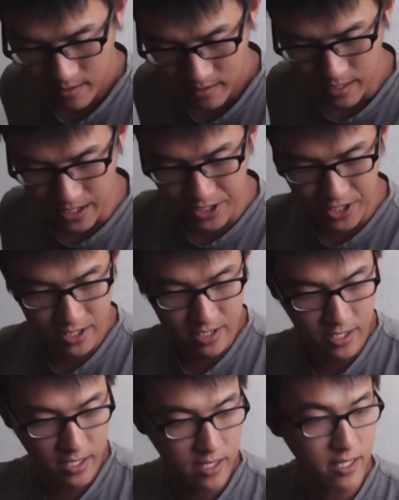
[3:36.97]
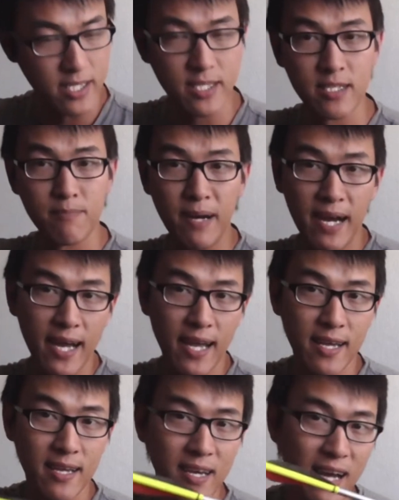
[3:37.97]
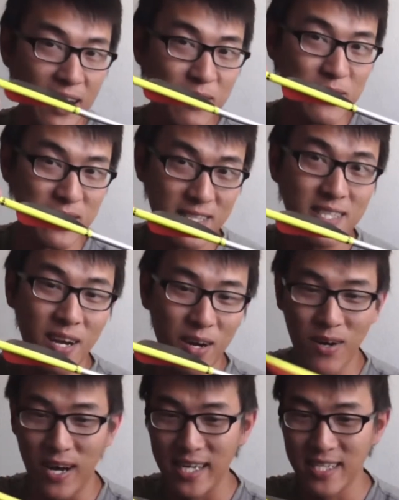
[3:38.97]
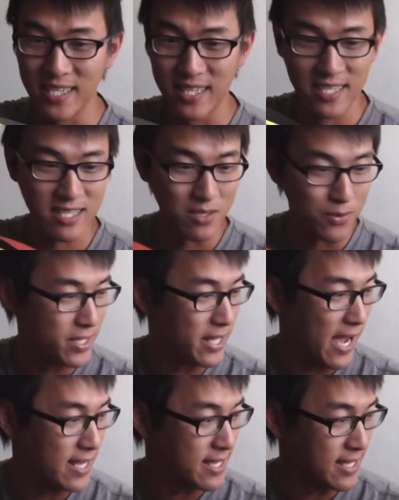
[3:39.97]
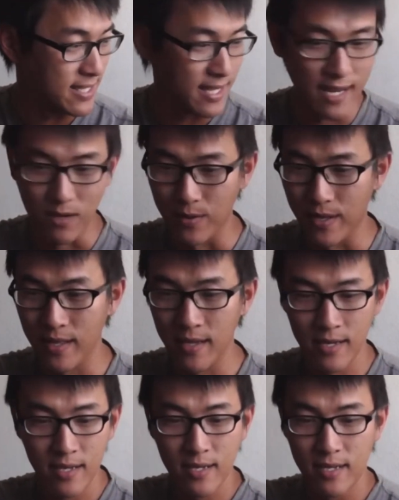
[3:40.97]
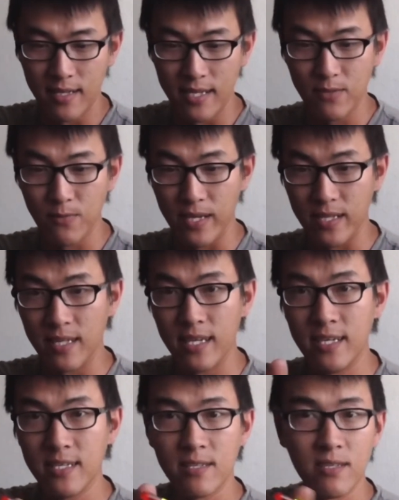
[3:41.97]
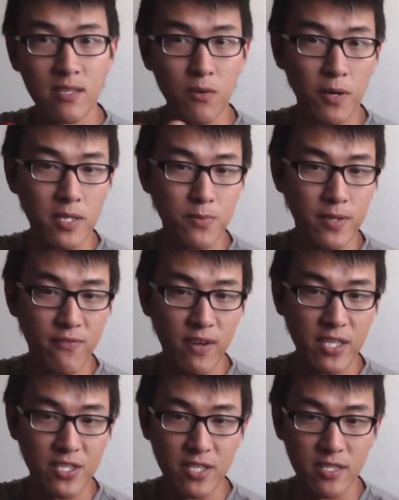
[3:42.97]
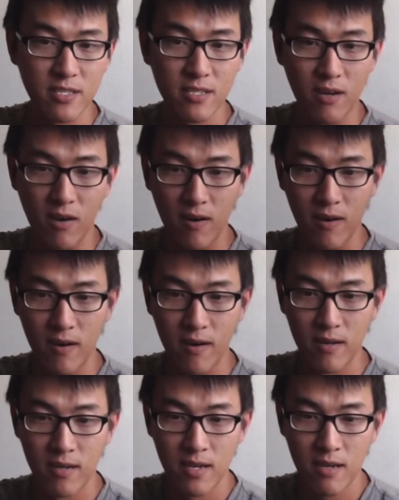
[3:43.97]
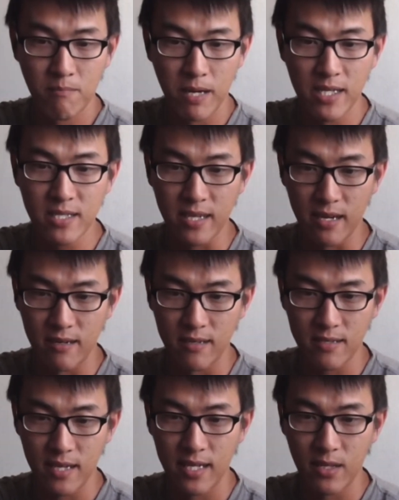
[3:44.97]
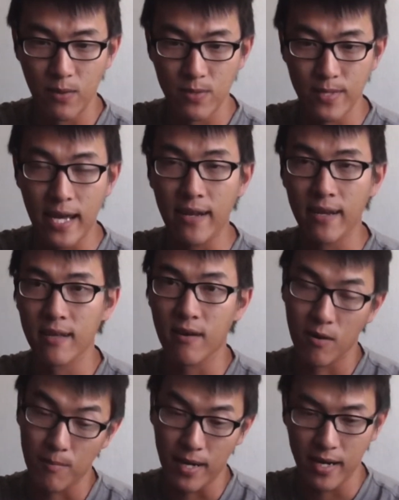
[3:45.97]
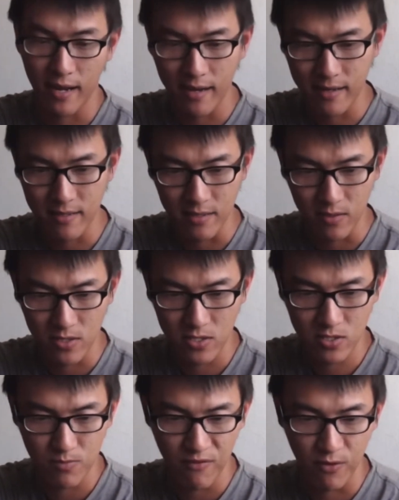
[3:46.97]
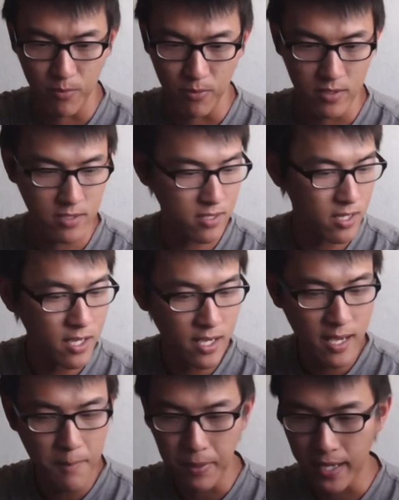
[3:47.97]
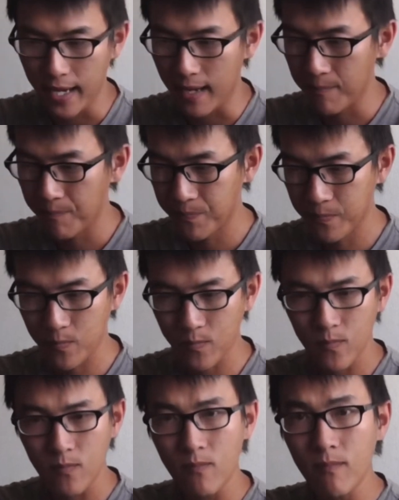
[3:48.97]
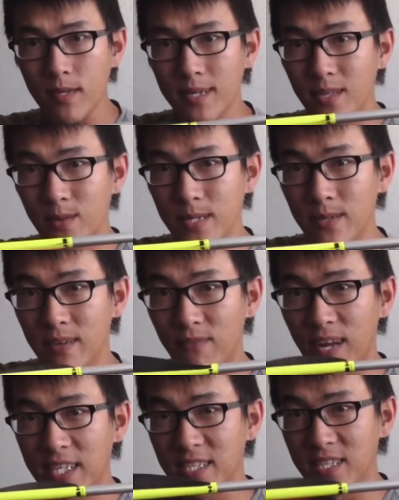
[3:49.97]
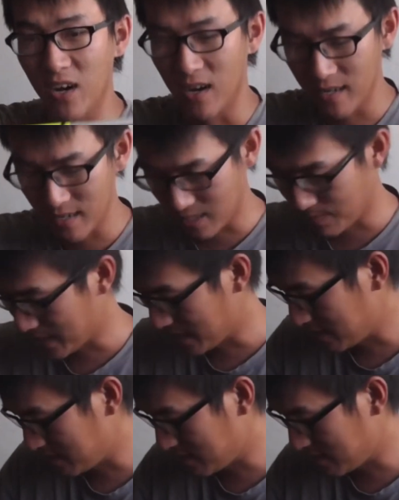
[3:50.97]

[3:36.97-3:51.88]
as you can see, this is I use this arrow actually. This is the one that I tested it out with. The ones with fletchings are my hunting arrows, and then the ones without it are my non-hunting. Those are just my field points. But yeah, the reason the fletch is gone is because